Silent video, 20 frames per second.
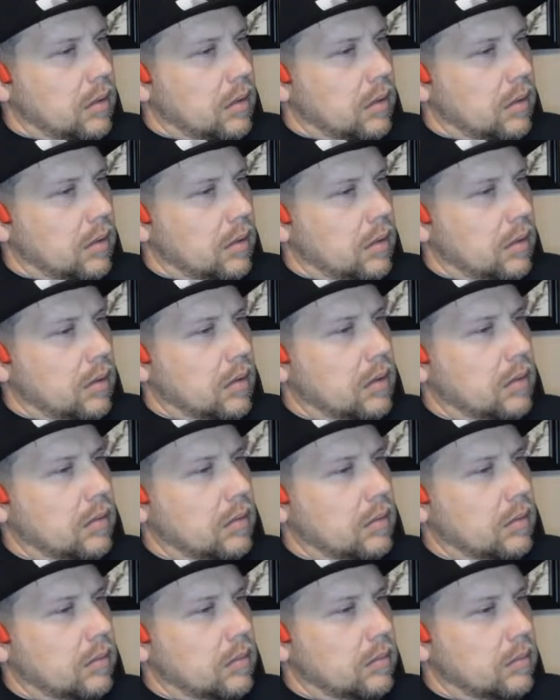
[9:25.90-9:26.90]

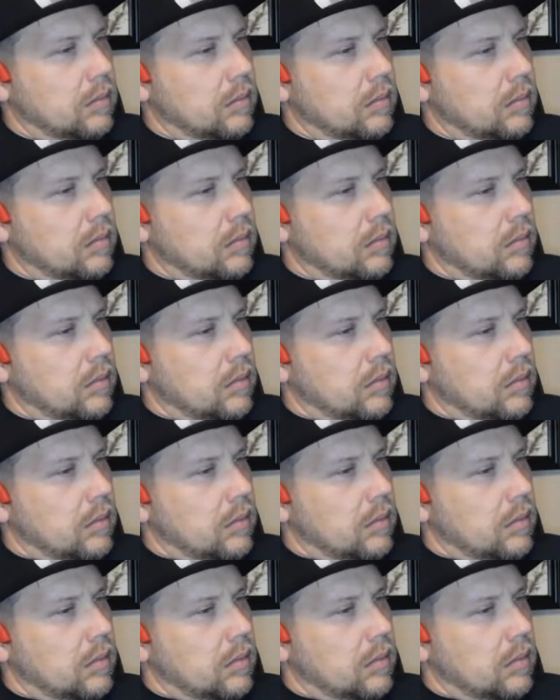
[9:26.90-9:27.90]

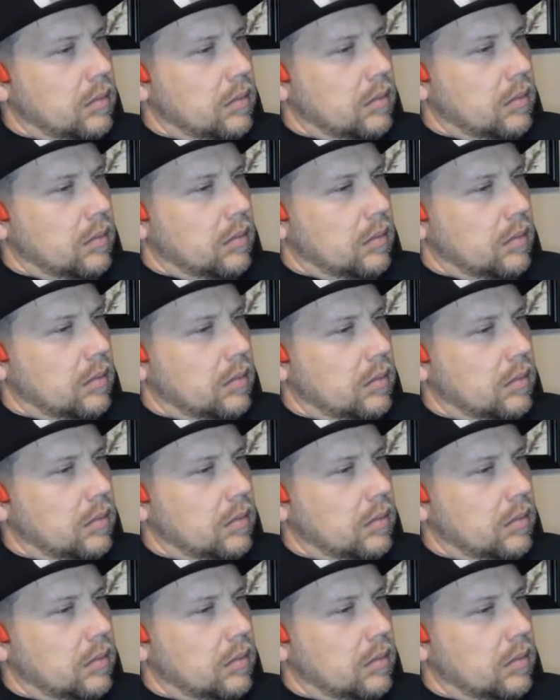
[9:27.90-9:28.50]
Nobody speaks.